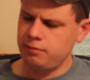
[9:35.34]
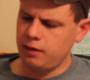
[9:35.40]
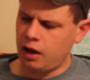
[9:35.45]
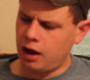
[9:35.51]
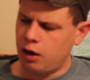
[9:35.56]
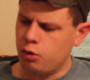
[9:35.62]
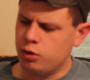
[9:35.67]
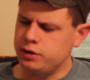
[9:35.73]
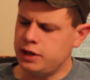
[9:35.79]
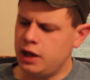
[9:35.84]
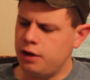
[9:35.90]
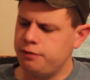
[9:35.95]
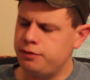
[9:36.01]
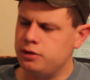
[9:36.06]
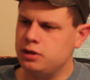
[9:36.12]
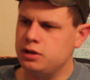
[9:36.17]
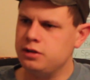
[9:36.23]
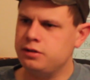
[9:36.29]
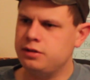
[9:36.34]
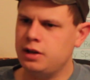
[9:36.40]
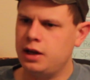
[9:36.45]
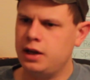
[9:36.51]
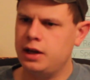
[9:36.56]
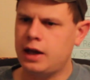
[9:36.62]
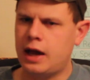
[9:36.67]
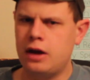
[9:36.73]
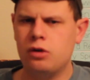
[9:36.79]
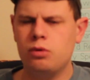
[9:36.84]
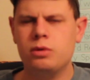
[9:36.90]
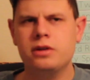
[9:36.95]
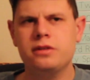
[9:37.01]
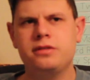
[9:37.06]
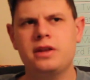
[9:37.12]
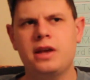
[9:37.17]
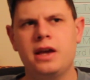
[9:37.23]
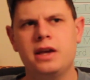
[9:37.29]
I would definitely say, I don't want
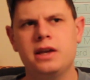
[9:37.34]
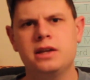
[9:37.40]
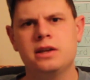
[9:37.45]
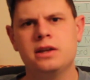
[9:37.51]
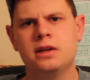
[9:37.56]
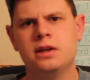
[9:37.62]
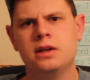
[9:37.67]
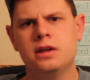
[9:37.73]
to say